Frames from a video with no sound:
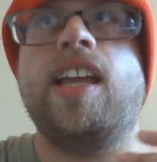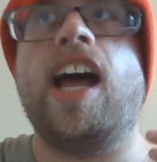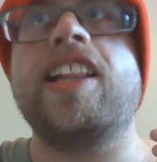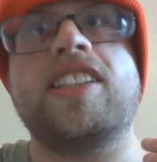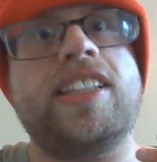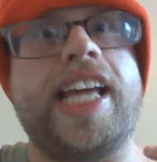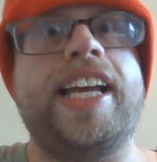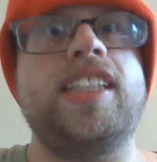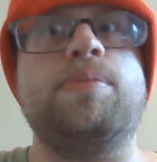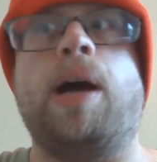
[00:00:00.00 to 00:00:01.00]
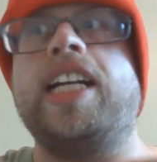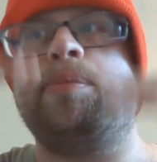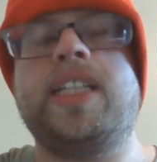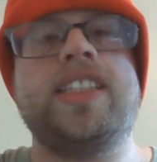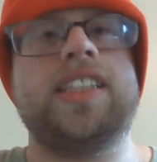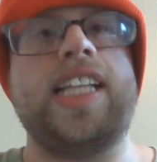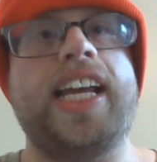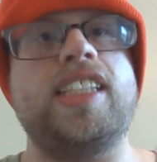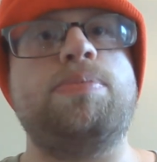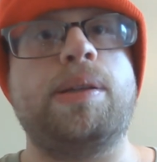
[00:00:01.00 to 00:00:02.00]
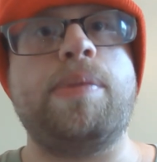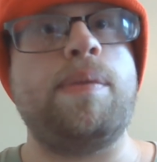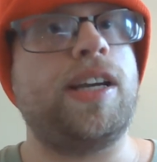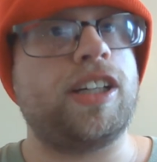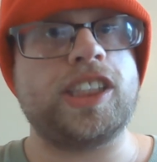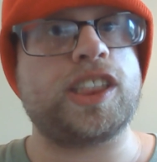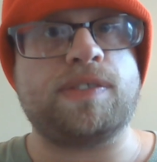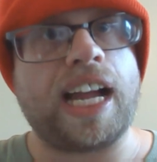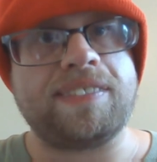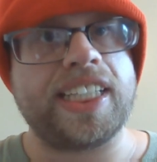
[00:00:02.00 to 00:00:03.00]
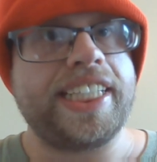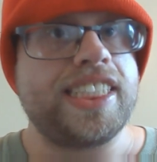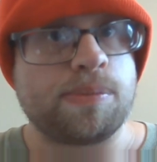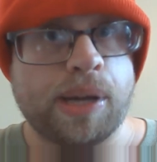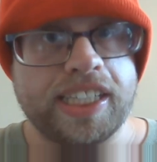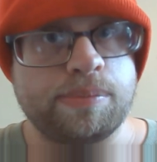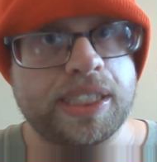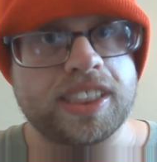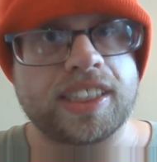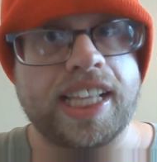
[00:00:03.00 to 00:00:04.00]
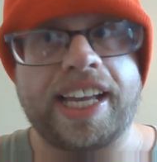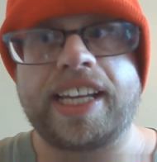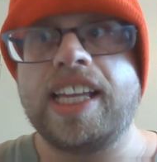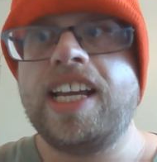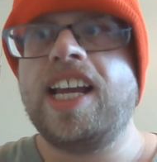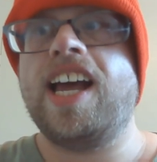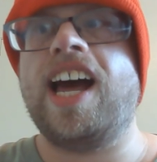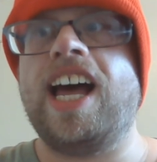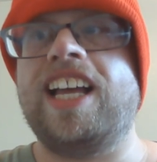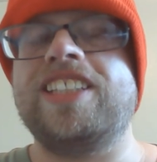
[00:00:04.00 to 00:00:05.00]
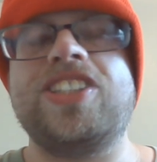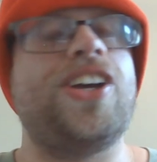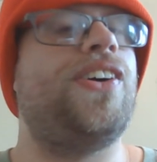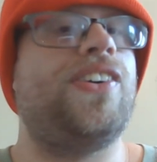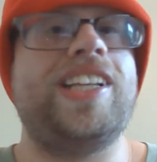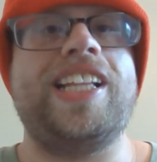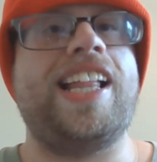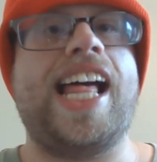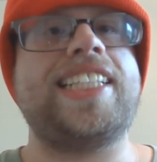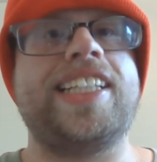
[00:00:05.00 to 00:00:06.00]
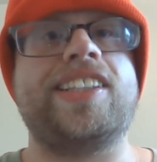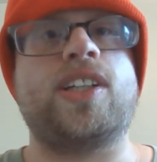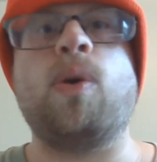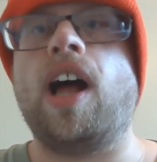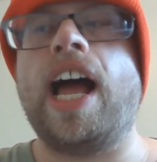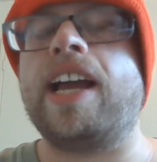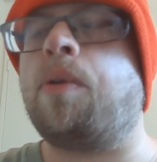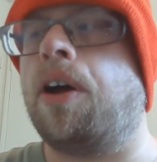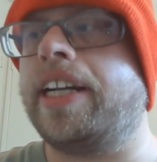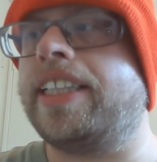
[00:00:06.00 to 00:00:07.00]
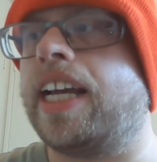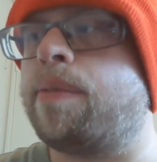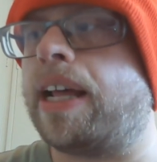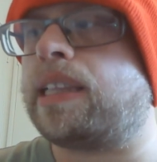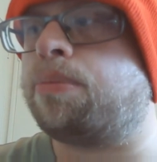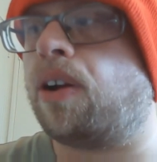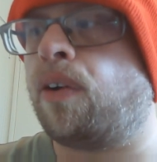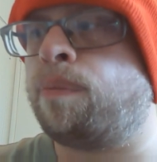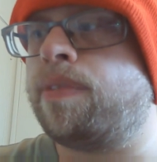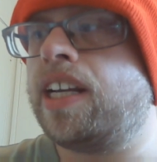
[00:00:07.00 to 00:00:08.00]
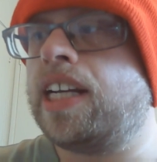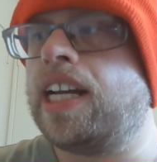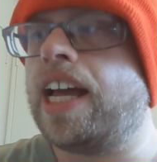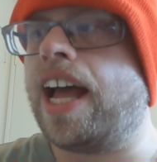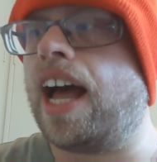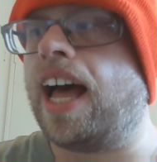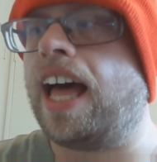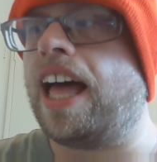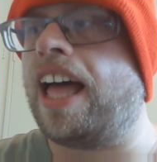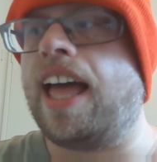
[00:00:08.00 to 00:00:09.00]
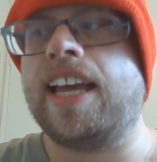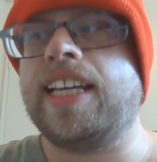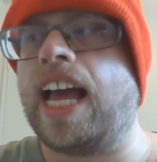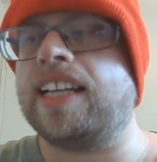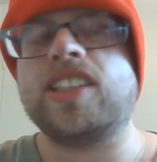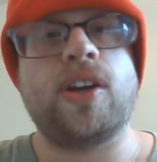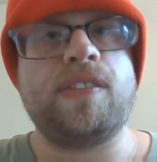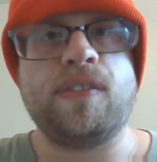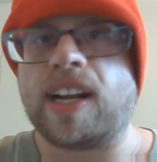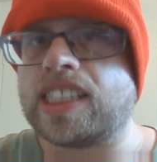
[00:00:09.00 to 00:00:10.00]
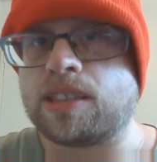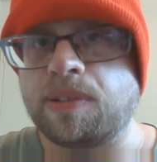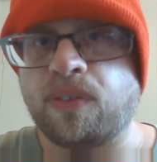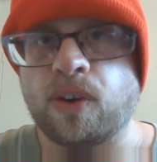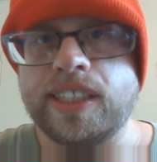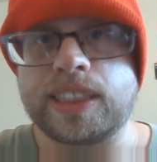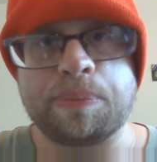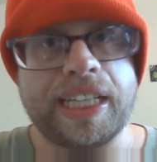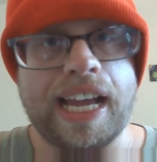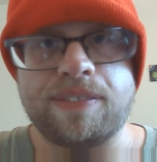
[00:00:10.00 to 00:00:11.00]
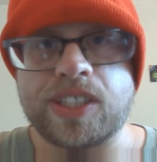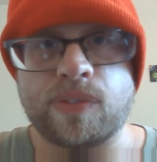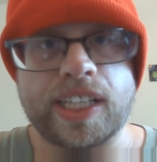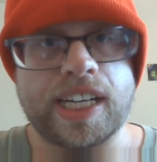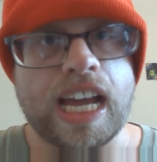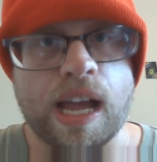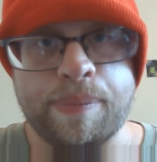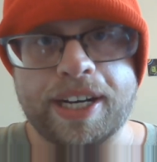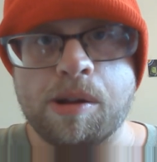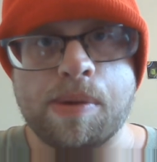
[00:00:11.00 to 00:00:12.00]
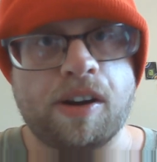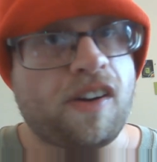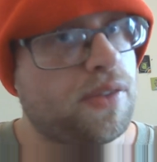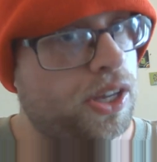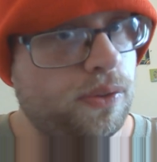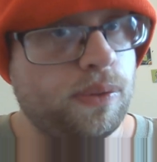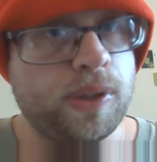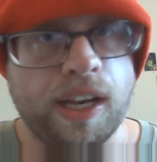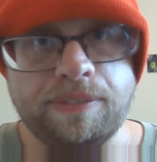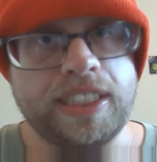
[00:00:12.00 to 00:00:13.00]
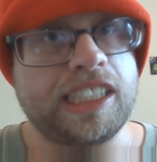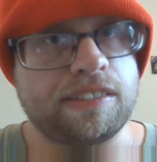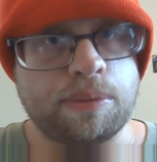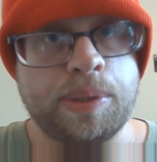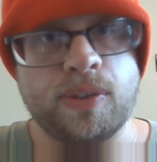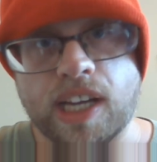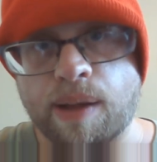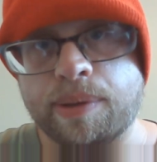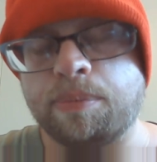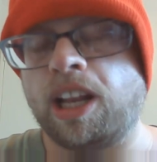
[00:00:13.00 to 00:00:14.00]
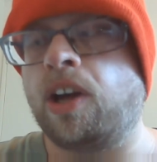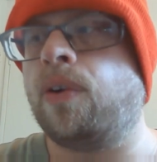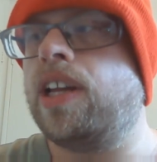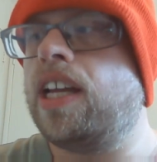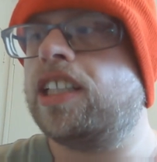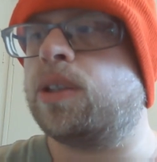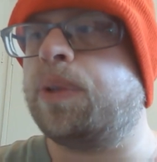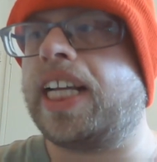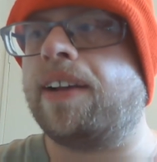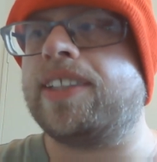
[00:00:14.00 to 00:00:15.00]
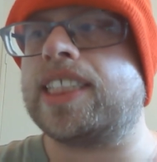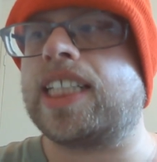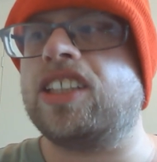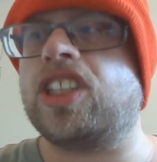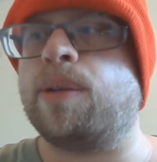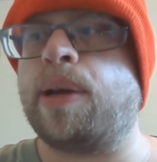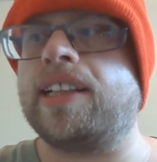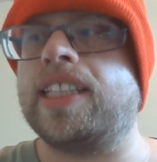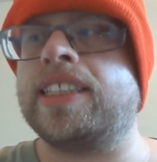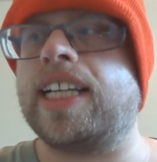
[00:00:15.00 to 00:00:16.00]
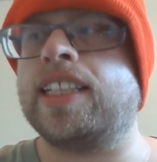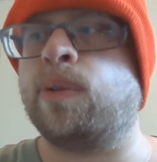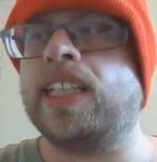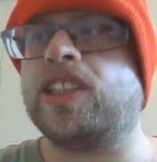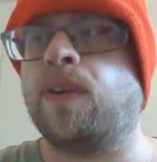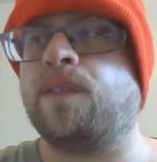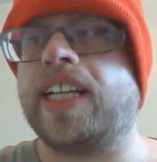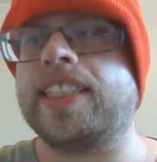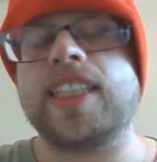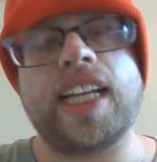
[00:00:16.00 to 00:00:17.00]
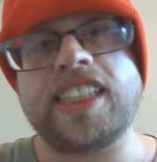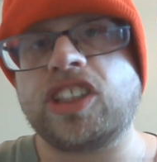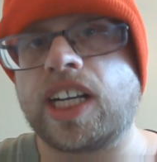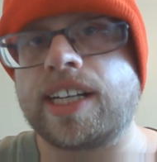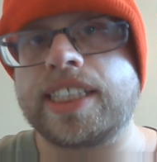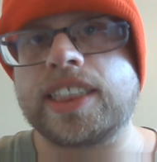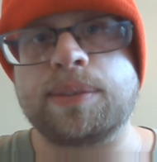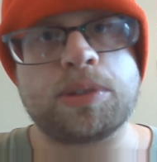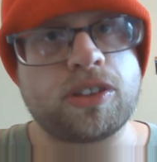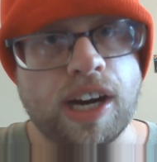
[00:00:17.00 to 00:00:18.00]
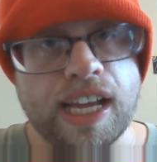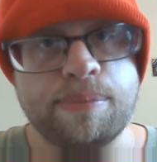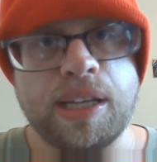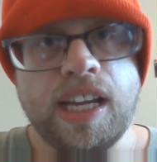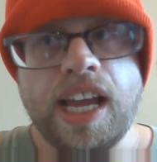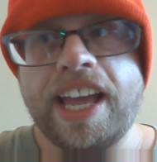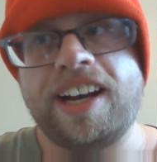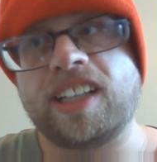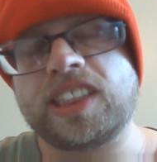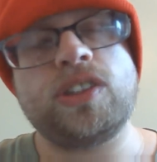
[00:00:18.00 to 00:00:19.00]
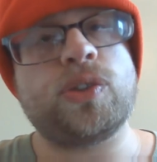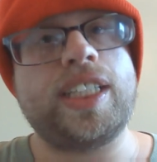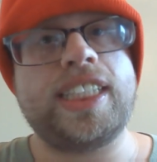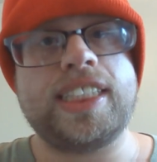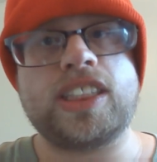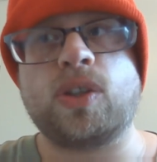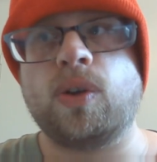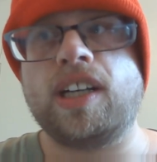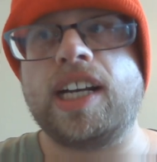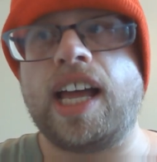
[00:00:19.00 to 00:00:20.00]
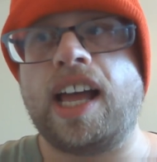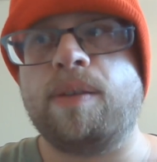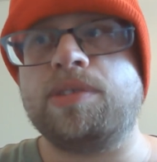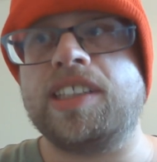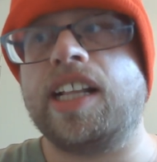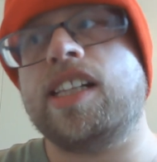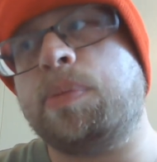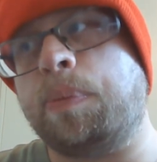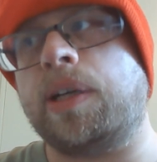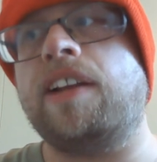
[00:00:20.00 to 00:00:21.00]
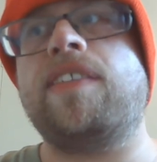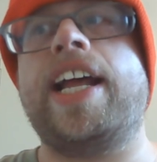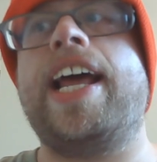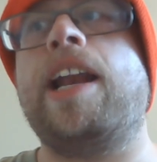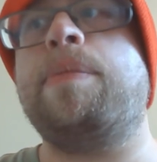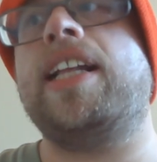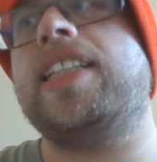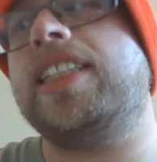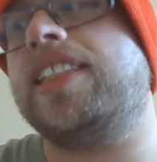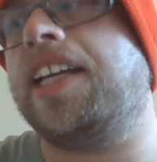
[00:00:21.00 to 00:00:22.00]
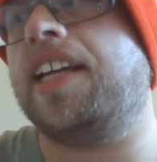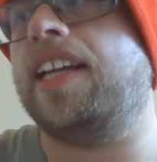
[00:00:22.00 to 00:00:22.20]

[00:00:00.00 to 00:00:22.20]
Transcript: other things, monumental things, but maybe her survival is a monumental thing. So that's another high quality thing about the poem. Yeah, so if you read this before, you simply have something to comment on my review. Would love to hear from you. Comment below so we can have a discussion about this. Otherwise, don't forget to like, share, and subscribe, and also join the Discord so that other people can find out about this